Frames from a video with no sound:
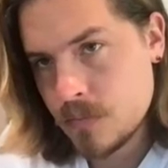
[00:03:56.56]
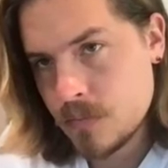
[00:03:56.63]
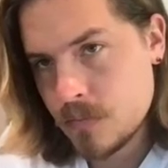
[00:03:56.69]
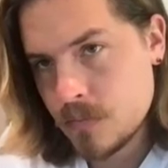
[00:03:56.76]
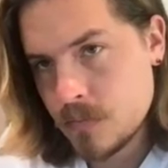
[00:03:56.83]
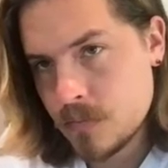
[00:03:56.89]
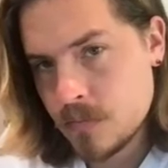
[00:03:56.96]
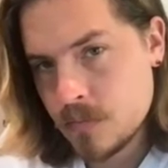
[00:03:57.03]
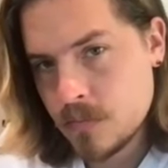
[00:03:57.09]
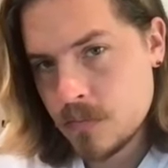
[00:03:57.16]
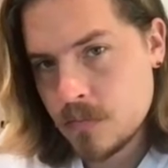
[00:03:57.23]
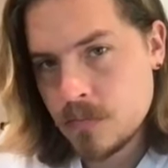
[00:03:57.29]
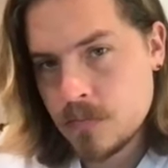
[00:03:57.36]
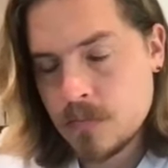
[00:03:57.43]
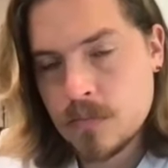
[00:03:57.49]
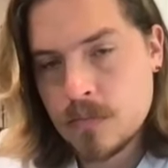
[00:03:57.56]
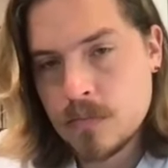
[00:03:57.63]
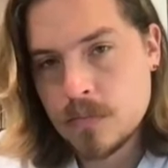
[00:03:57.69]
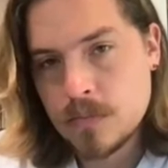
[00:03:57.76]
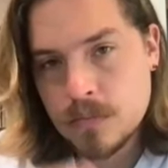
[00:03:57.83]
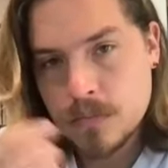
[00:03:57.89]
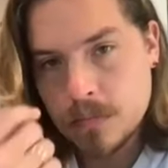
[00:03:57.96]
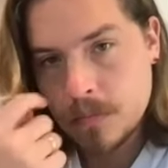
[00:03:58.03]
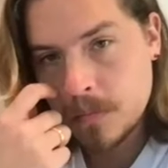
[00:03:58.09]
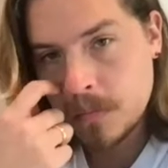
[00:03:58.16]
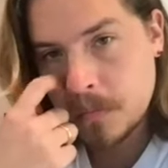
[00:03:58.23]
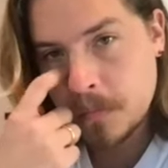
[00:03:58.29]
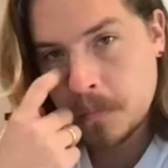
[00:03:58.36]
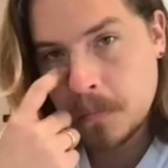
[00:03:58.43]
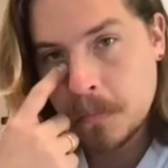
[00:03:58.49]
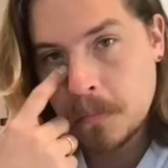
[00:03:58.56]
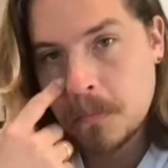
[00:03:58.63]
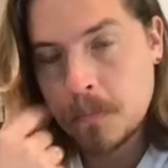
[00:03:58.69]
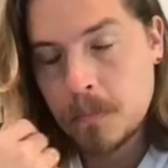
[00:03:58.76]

This person isn't speaking.